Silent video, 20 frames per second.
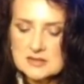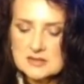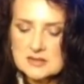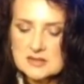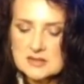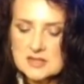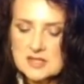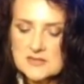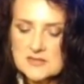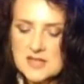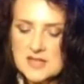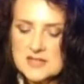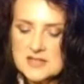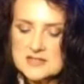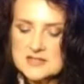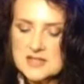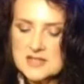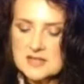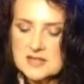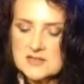If they
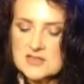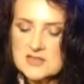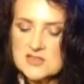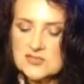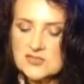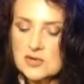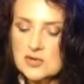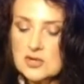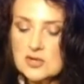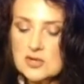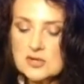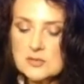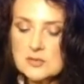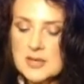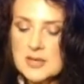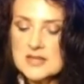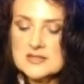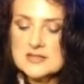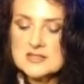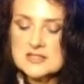sound strong,
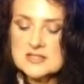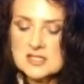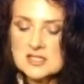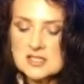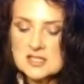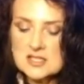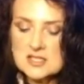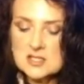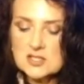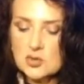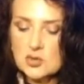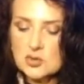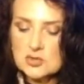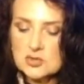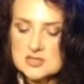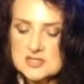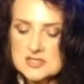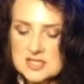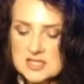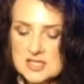masculine, or
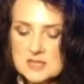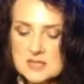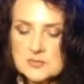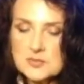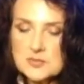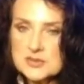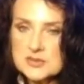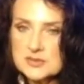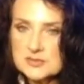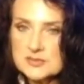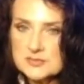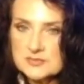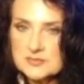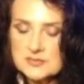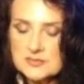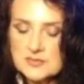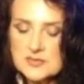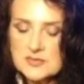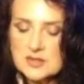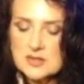deep,
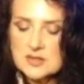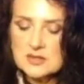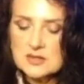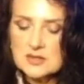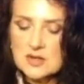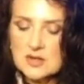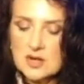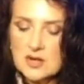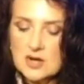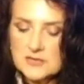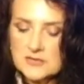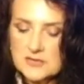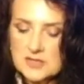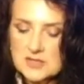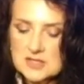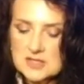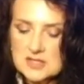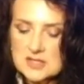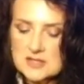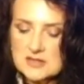
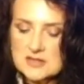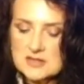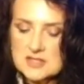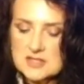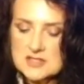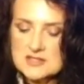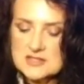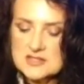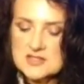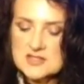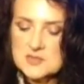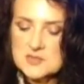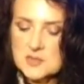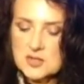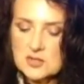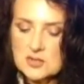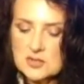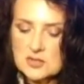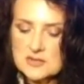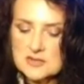often this is
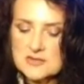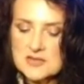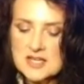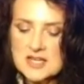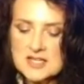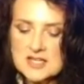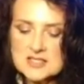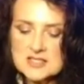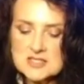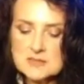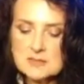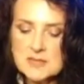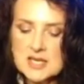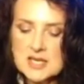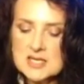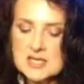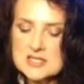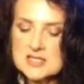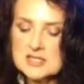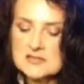because they are
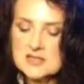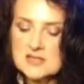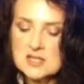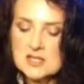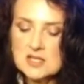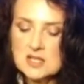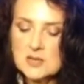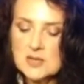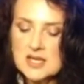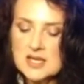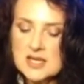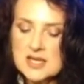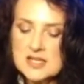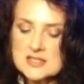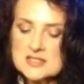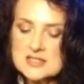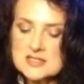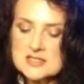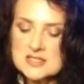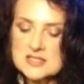demanding the lower
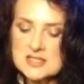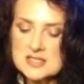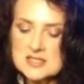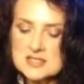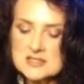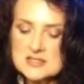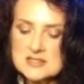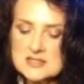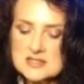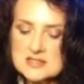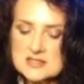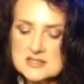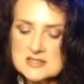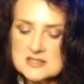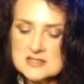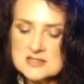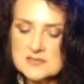entities,